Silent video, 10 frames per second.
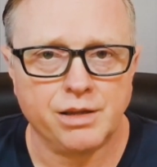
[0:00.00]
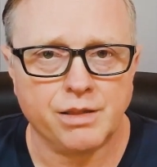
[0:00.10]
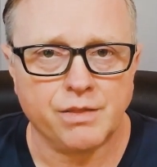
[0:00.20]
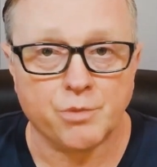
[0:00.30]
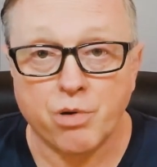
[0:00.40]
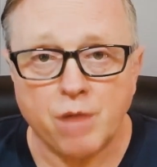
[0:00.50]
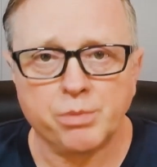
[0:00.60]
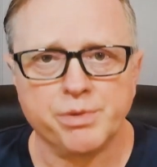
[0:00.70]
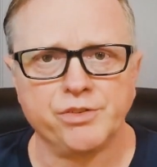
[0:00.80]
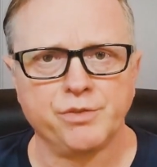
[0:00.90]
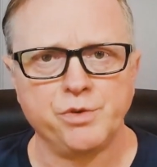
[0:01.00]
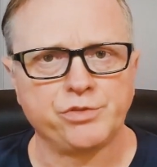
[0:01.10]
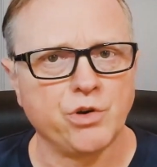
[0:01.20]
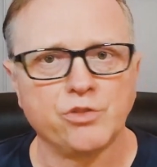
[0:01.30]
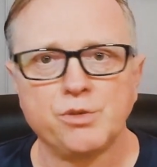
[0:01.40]
The problem is if we
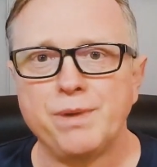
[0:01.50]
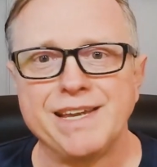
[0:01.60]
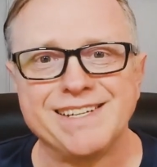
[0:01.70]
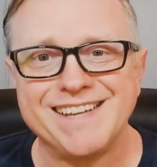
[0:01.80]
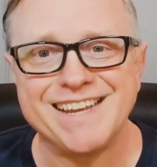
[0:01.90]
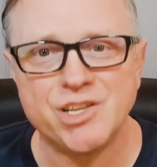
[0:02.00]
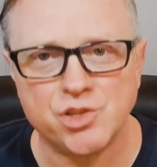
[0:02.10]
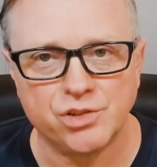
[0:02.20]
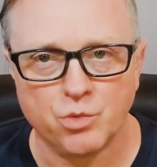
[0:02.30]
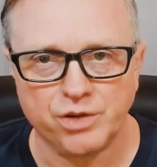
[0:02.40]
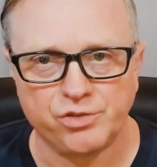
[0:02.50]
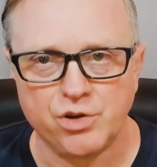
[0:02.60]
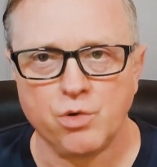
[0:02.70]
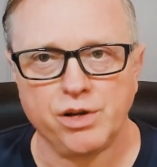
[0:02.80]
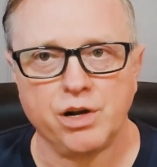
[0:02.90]
start to pay attention to what's
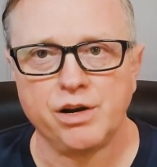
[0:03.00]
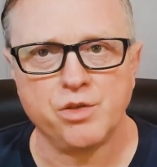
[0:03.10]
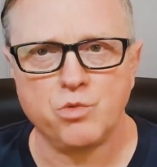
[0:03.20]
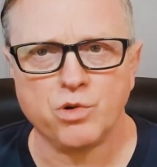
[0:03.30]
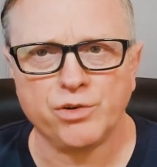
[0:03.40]
going on in the world,